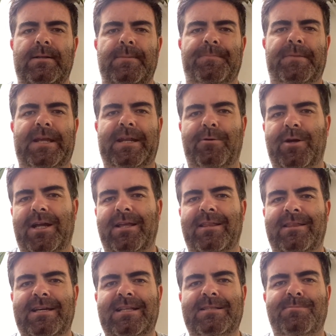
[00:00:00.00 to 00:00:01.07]
anyway,
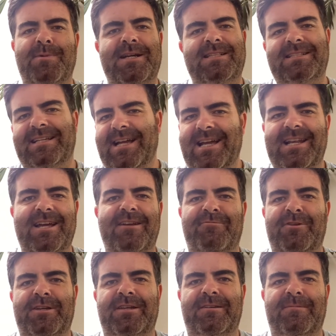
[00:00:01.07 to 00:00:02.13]
that's my
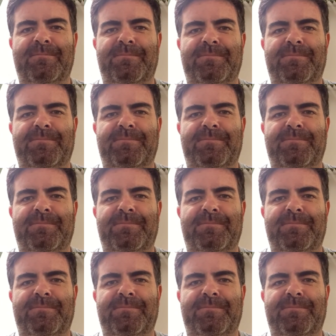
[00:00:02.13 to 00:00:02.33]
skydiving